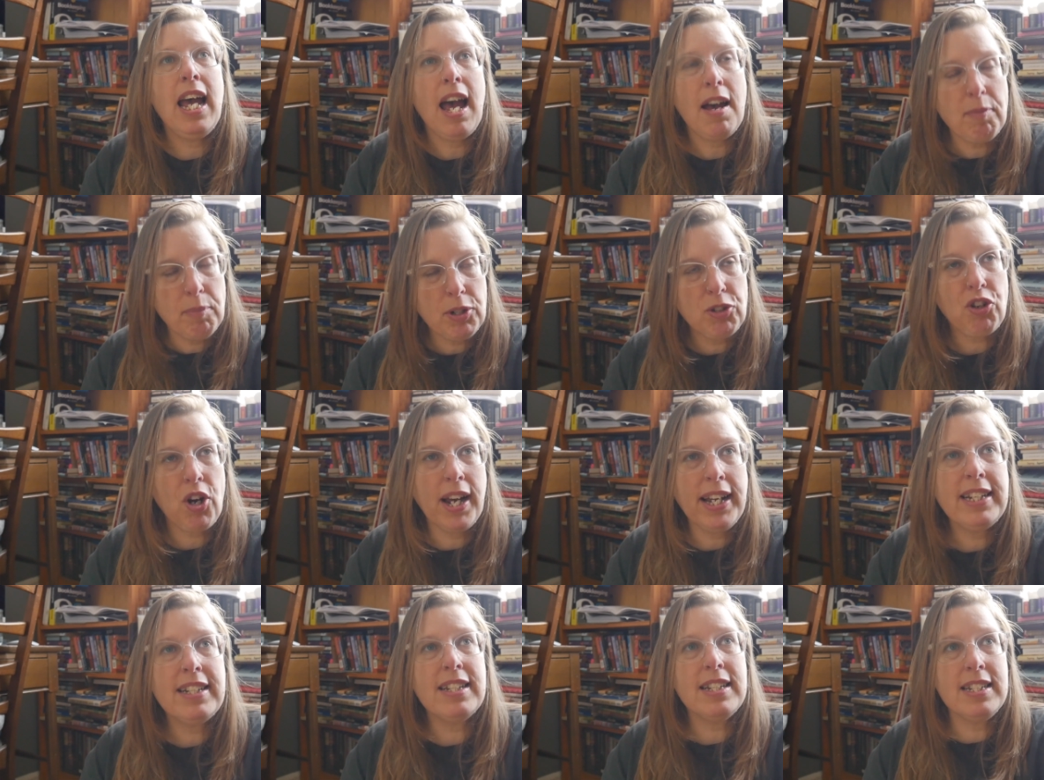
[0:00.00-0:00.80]
have been
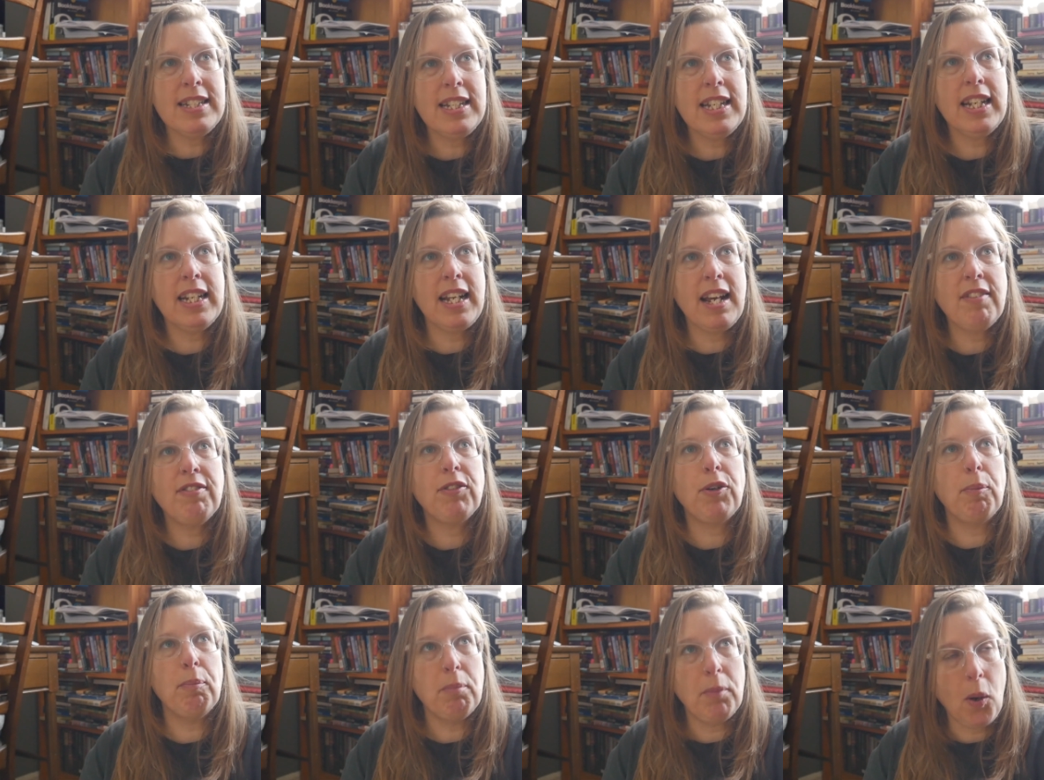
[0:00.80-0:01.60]
trying to
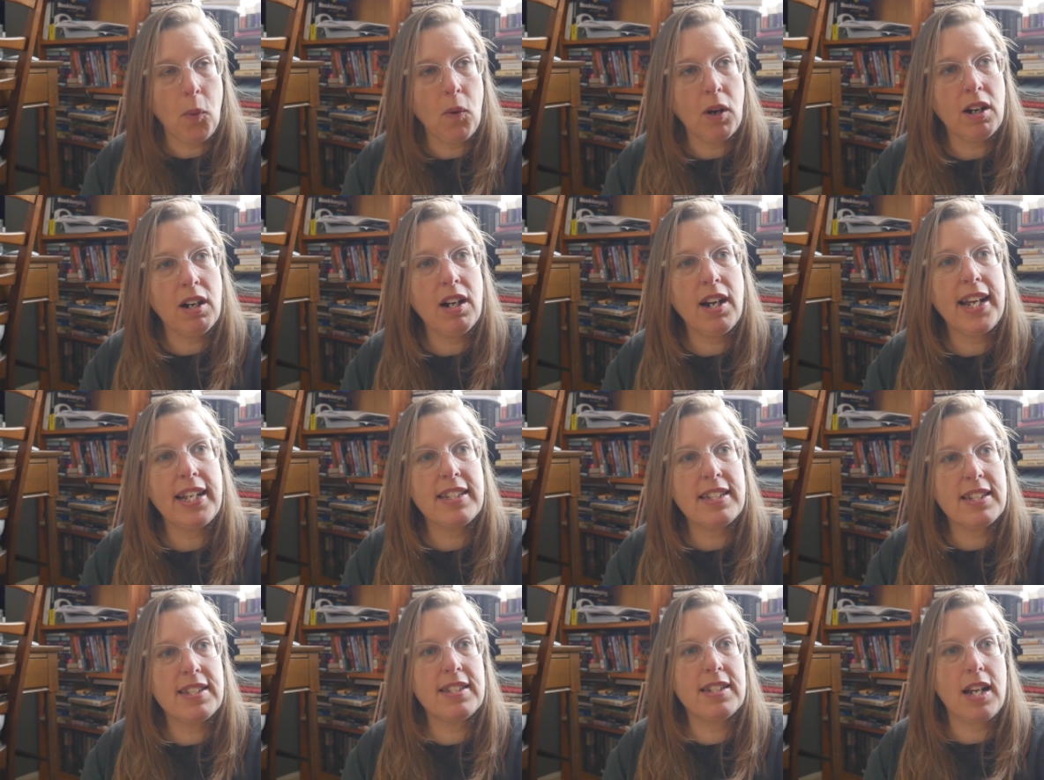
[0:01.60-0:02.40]
DNF more and
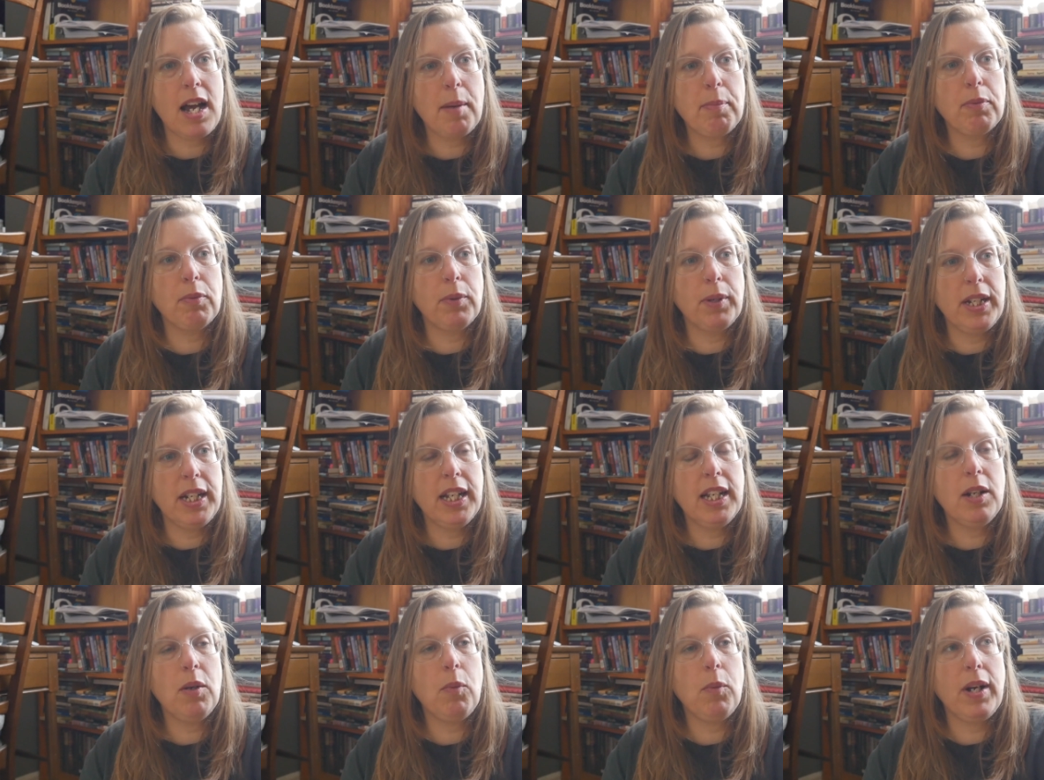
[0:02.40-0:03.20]
stop
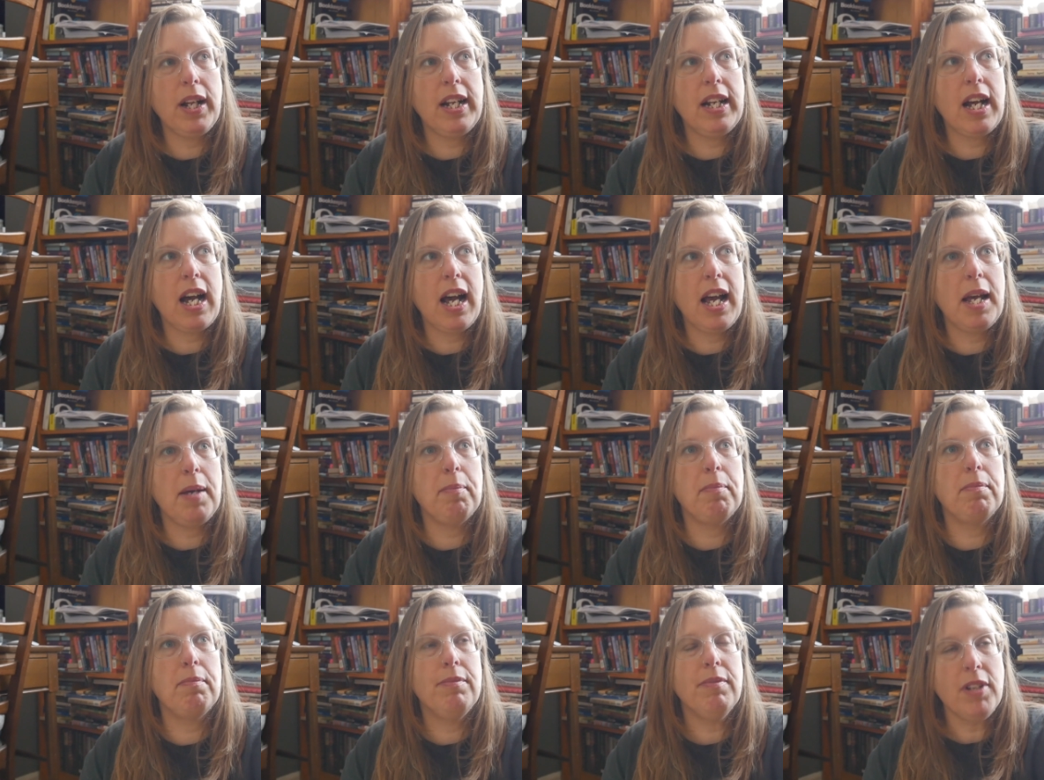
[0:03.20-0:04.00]
reading when
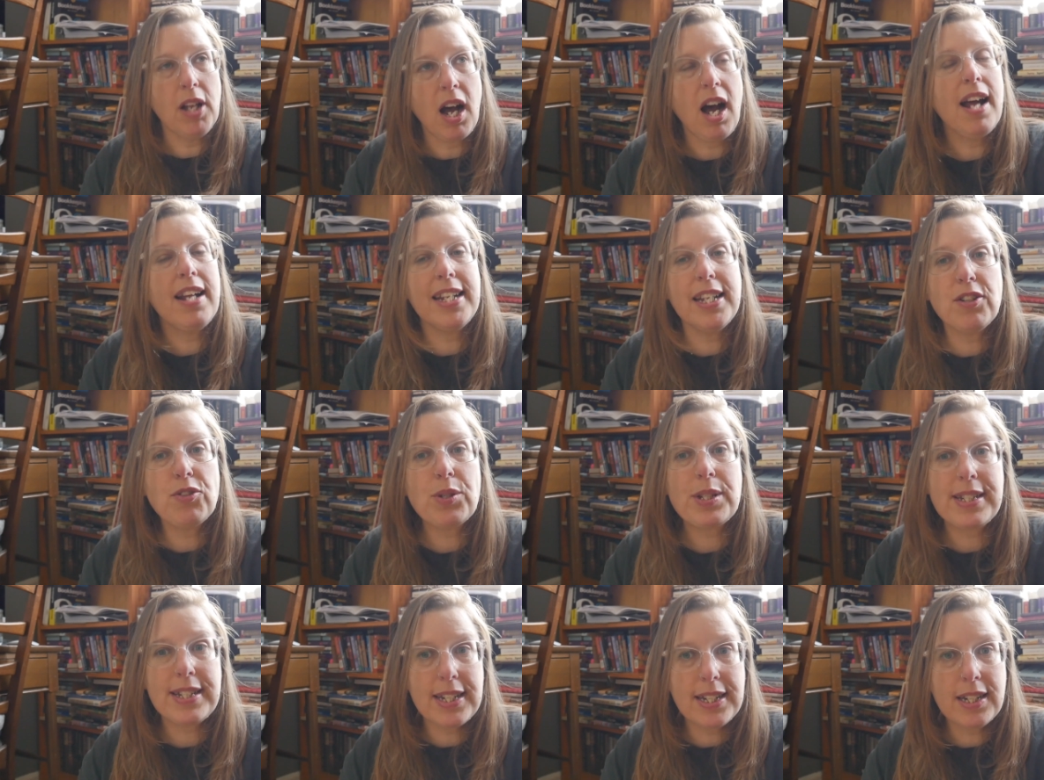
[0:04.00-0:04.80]
I'm not
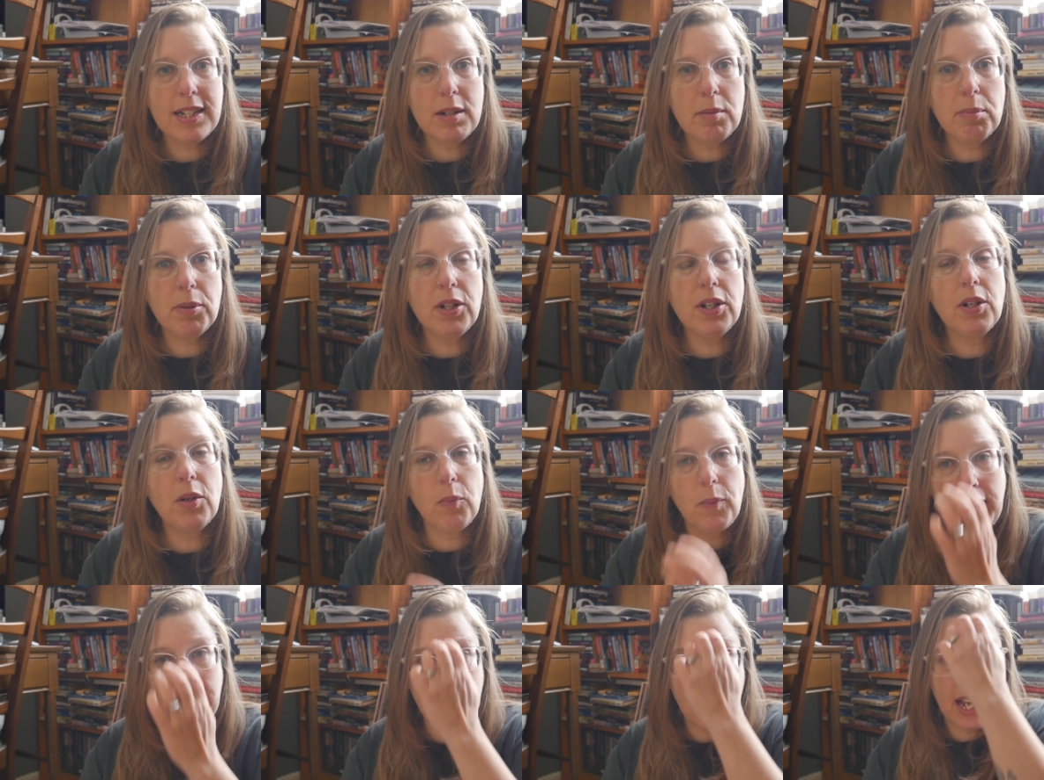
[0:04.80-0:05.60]
interested in a book,
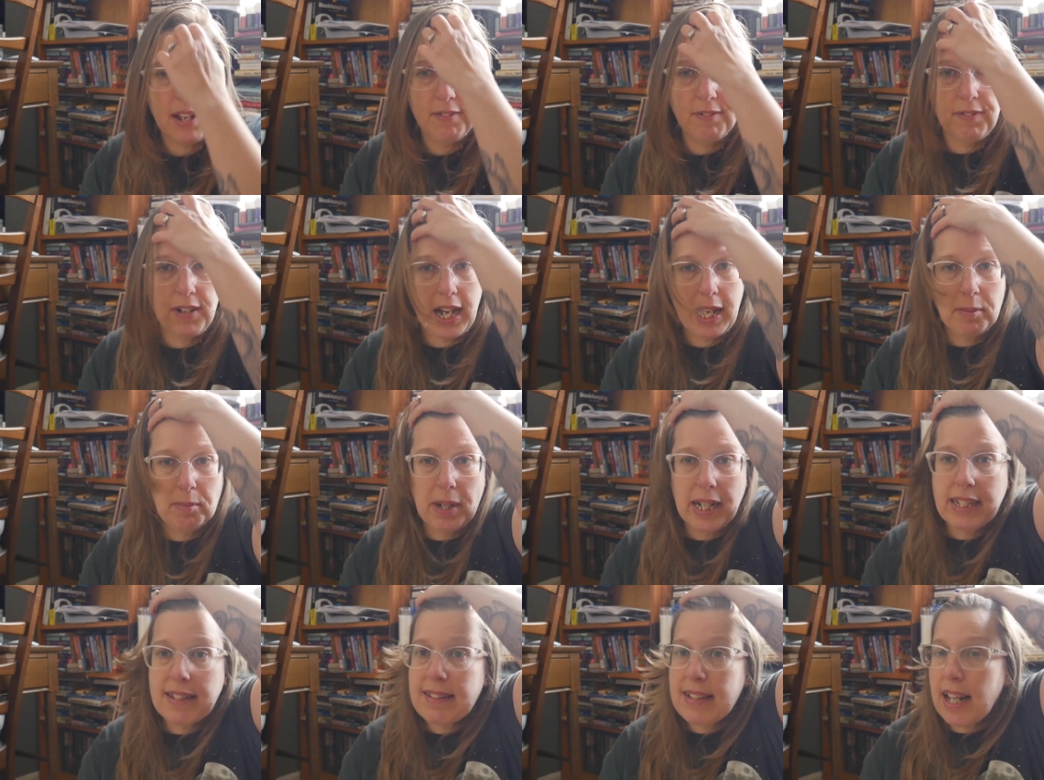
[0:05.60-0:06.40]
when I find
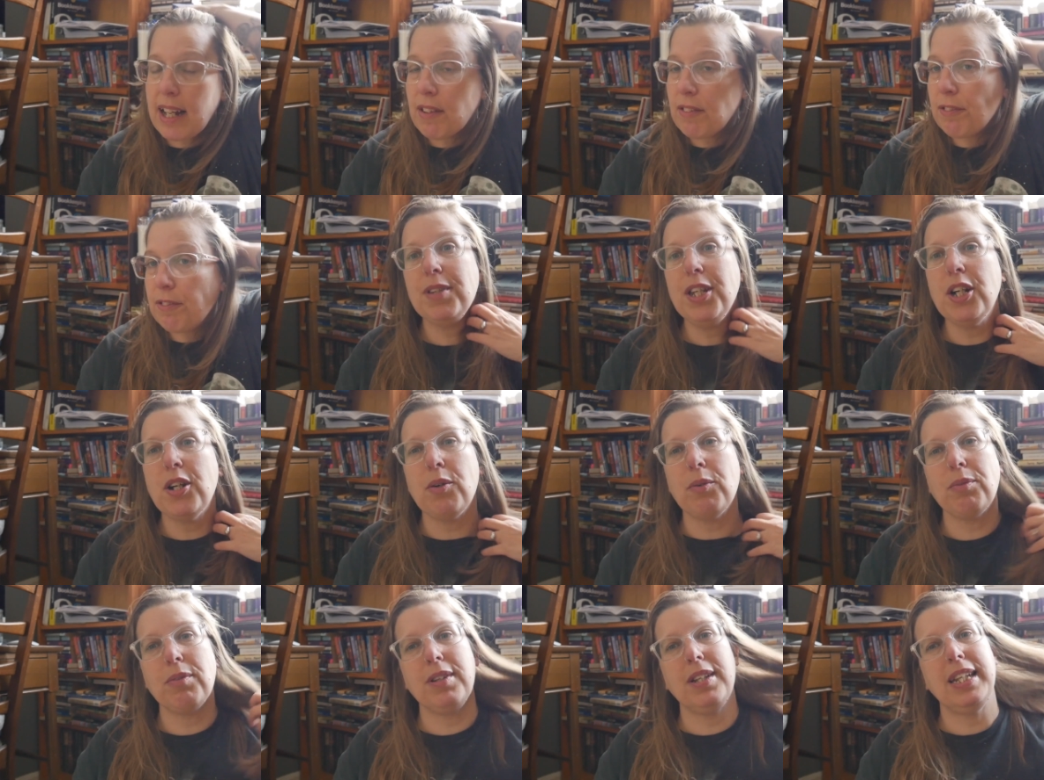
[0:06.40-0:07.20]
myself, you
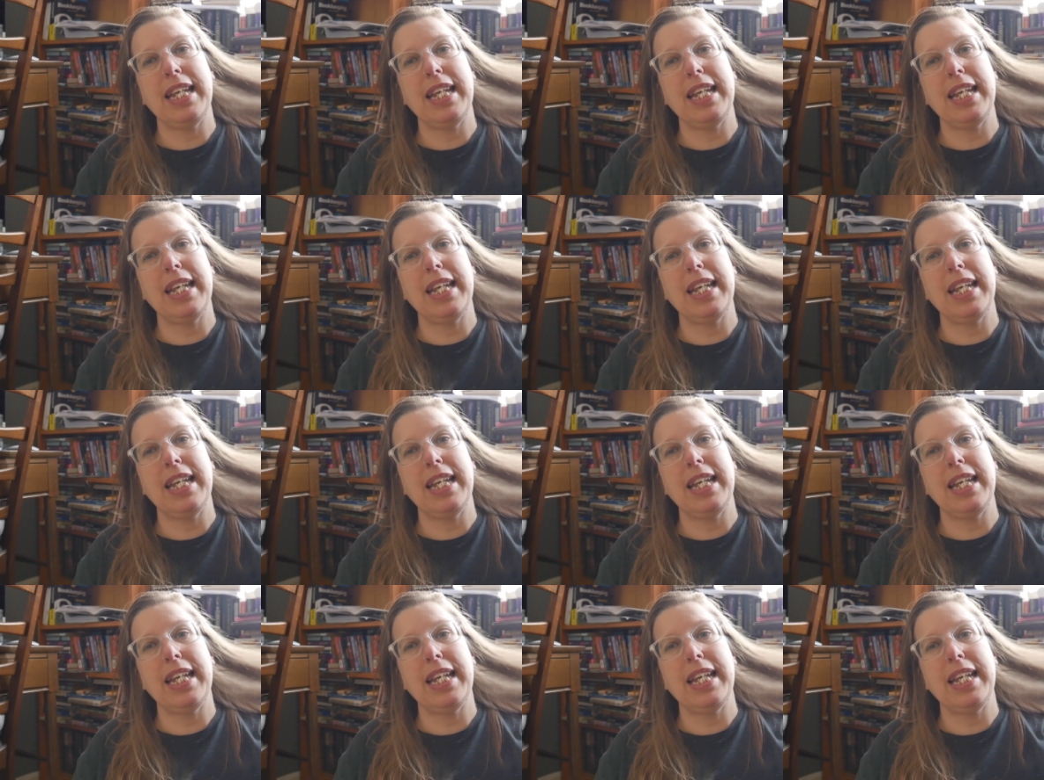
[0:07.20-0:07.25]
know,